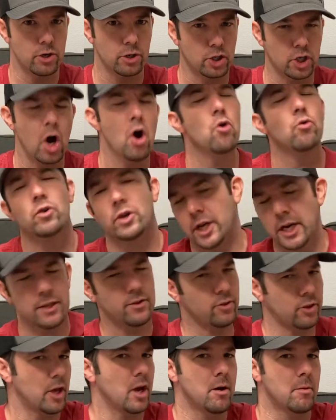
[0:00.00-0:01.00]
Go
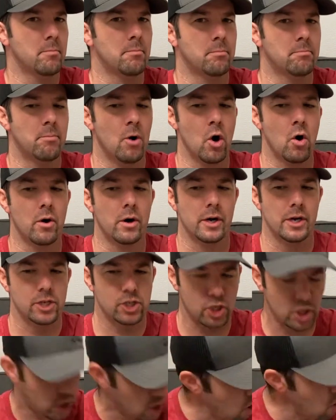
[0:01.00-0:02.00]
get them, boys.
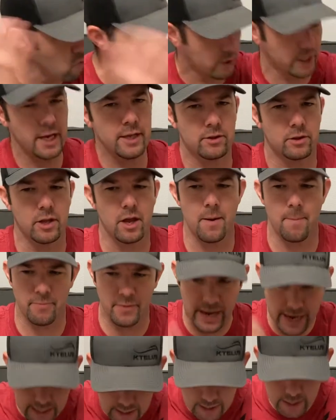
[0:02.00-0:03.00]
Go get them.
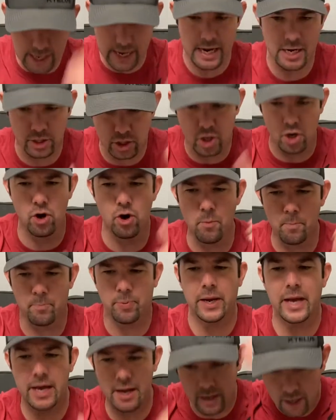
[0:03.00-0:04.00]
They need to
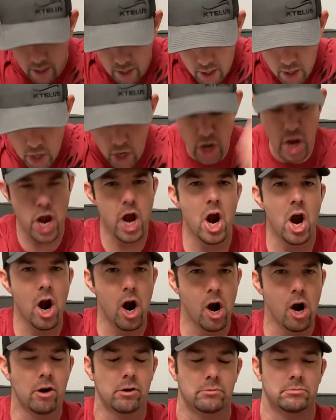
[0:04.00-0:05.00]
be
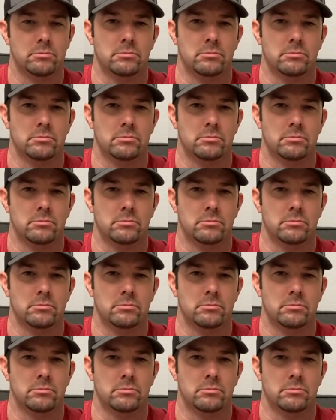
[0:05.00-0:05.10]
here.